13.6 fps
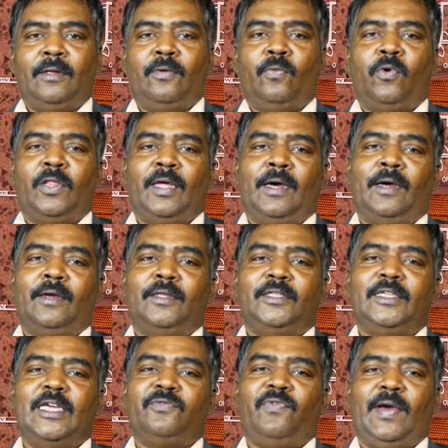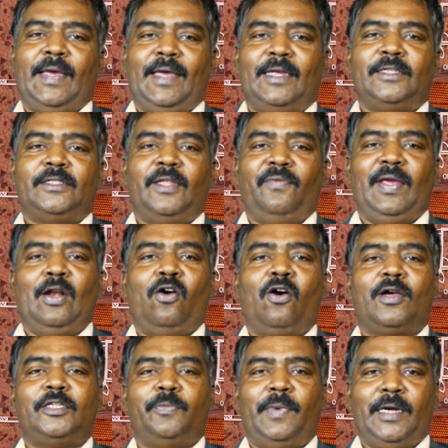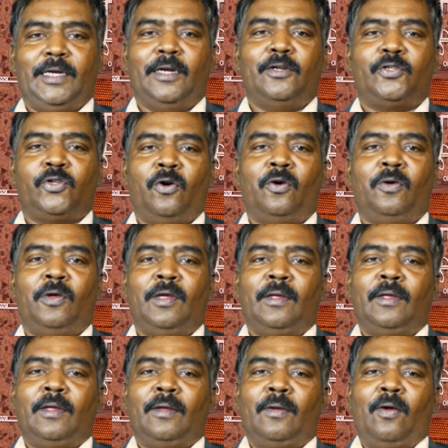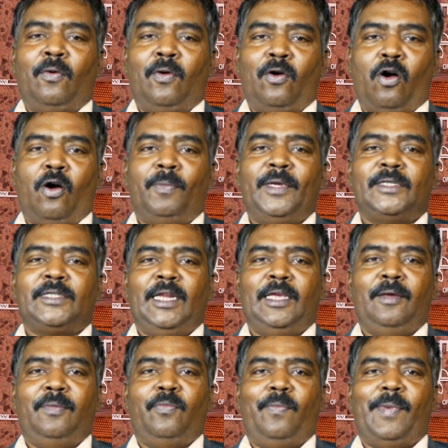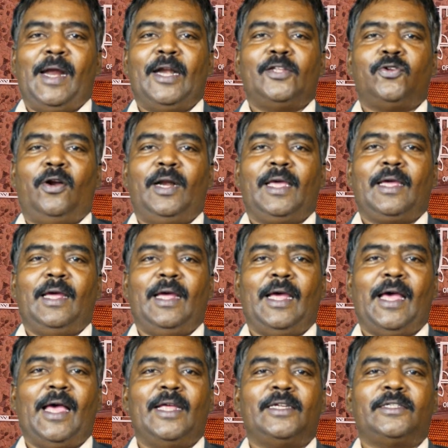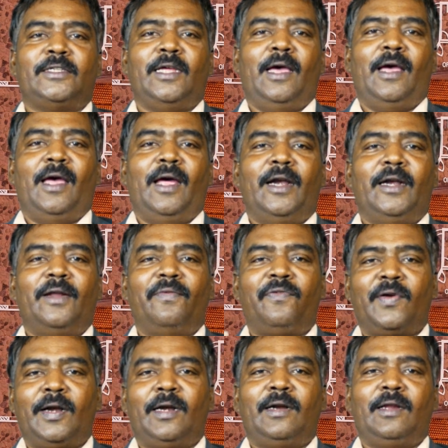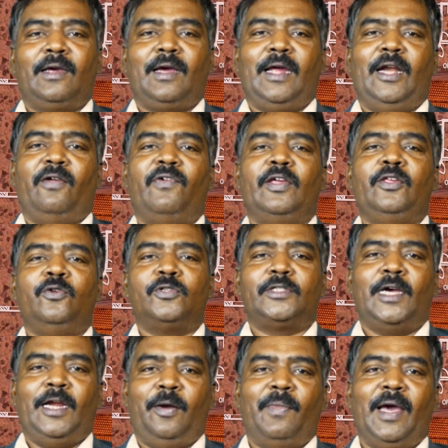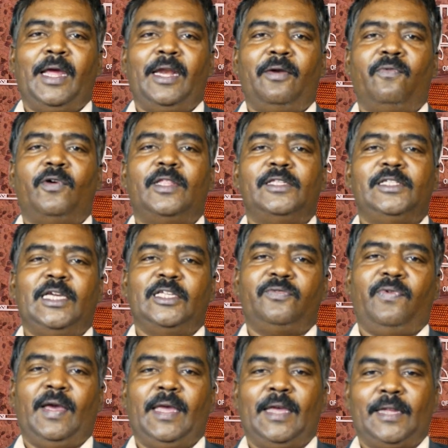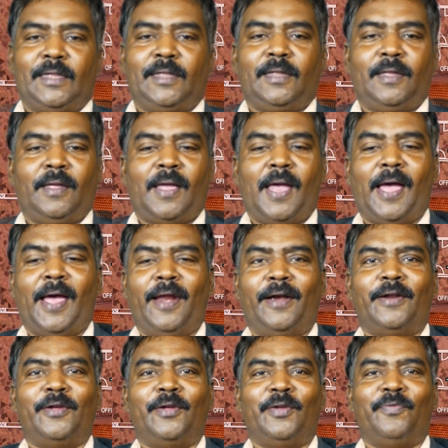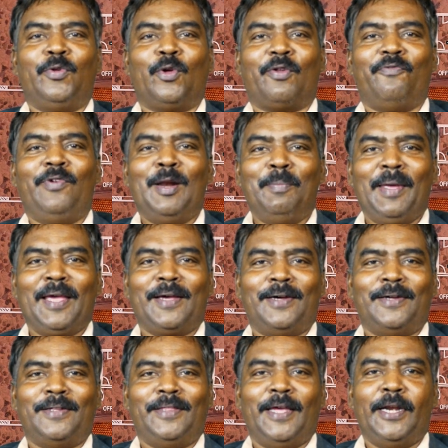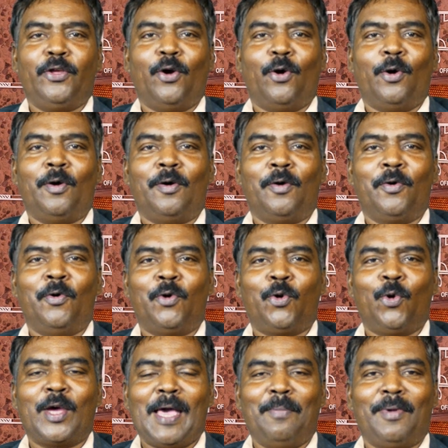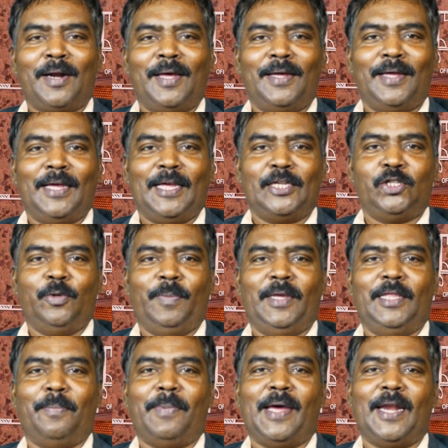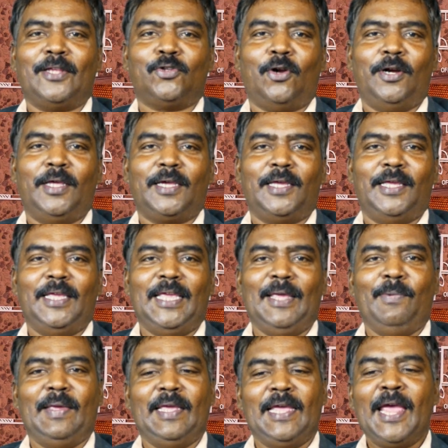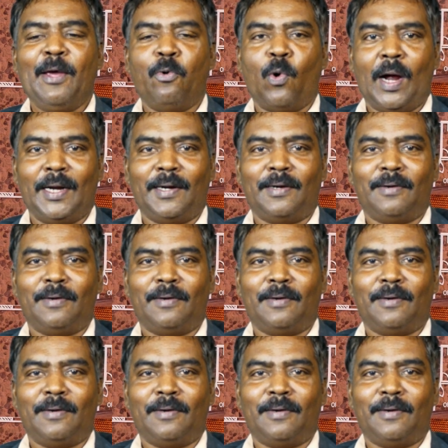For the GH5s, the V-Log is built in. So obviously, Panasonic has a different kind of a user in mind for the GH5s. And if you're a filmmaker, then your go-to camera has to be the Panasonic EVA1.